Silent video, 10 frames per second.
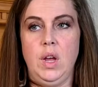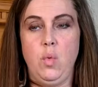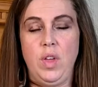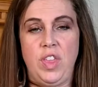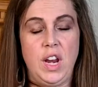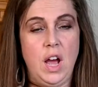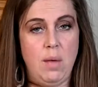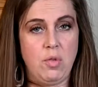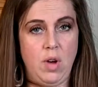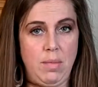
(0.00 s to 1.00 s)
Within
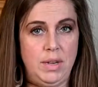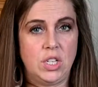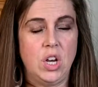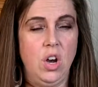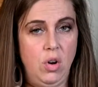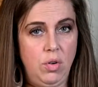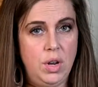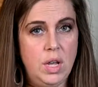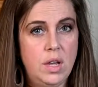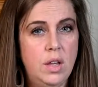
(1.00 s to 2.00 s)
Hammurabi's code,
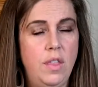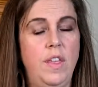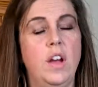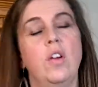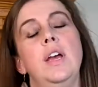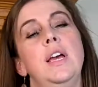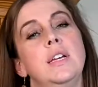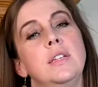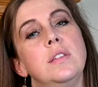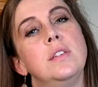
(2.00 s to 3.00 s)
there
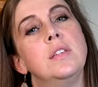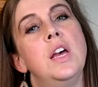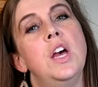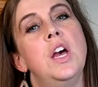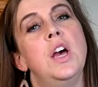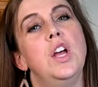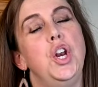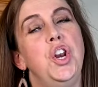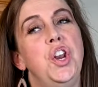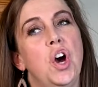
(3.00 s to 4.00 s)
is
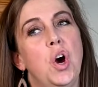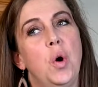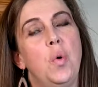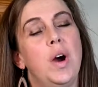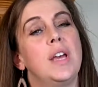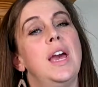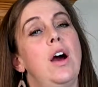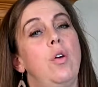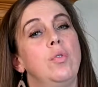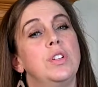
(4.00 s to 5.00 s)
no
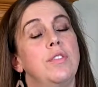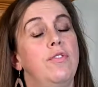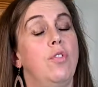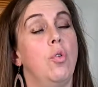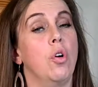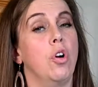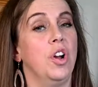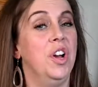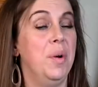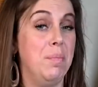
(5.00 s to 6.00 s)
account
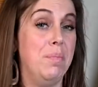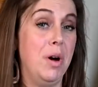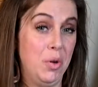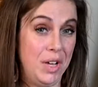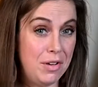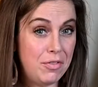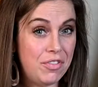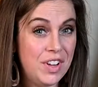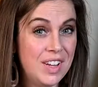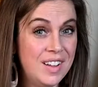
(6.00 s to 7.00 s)
for
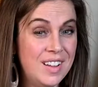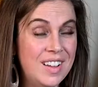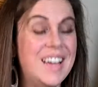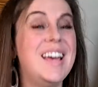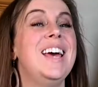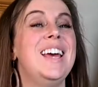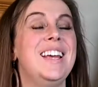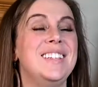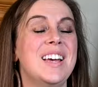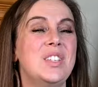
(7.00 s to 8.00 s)
motive.
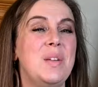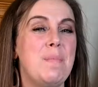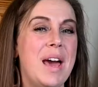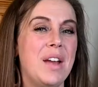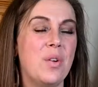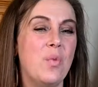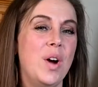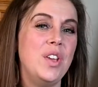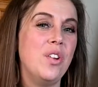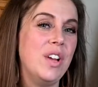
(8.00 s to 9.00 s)
It doesn't matter
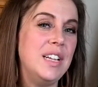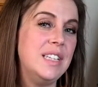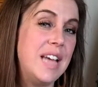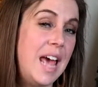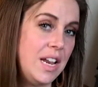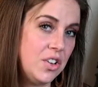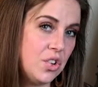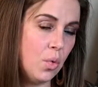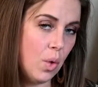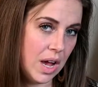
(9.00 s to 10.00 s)
what your intent
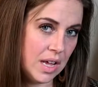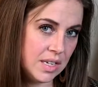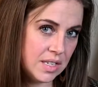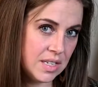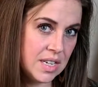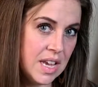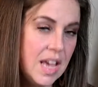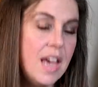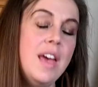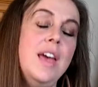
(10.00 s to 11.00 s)
was.
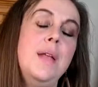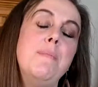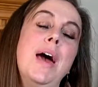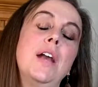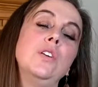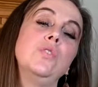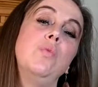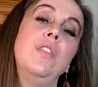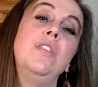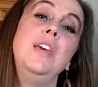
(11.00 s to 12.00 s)
It matters
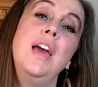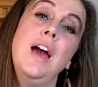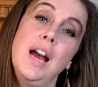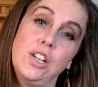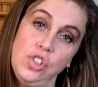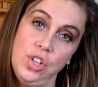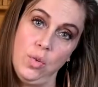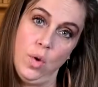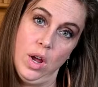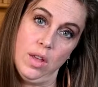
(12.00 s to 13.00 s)
what the
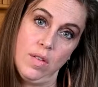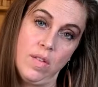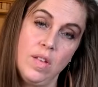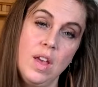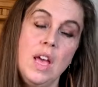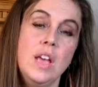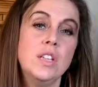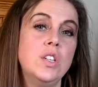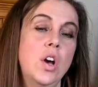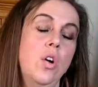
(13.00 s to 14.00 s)
action was.
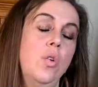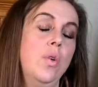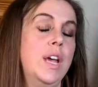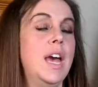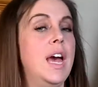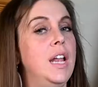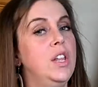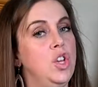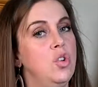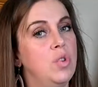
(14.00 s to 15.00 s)
So again,
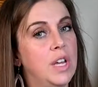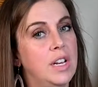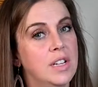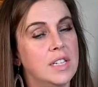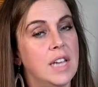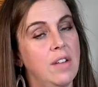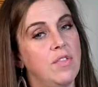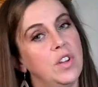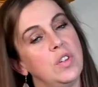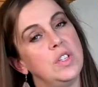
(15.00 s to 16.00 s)
you can decide
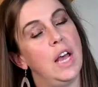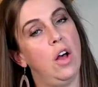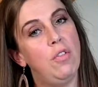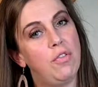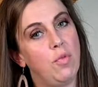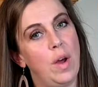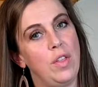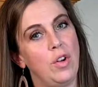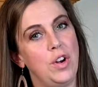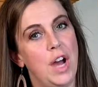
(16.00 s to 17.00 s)
for yourself
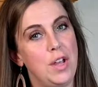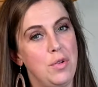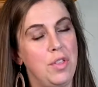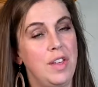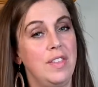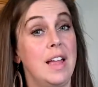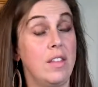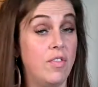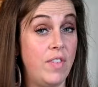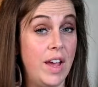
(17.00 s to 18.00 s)
whether or not you think
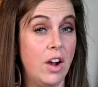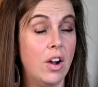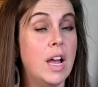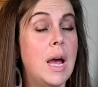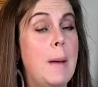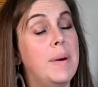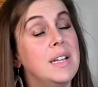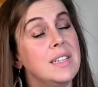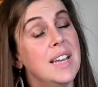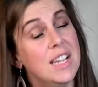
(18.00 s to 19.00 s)
that's fair, but
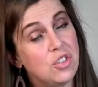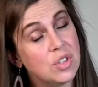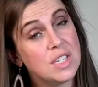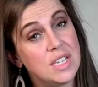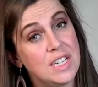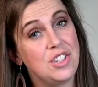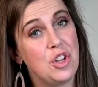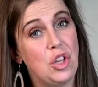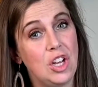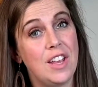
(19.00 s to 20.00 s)
it's interesting
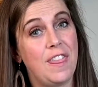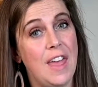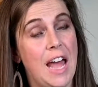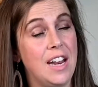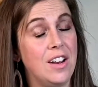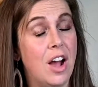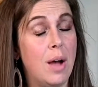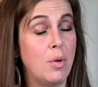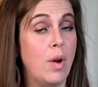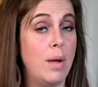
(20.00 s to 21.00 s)
to look at that in
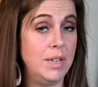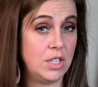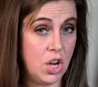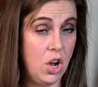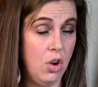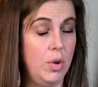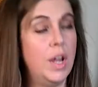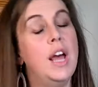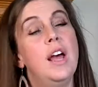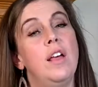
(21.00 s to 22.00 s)
Hammurabi's code,
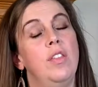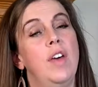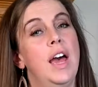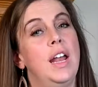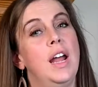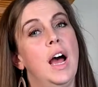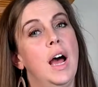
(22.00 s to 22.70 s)
that,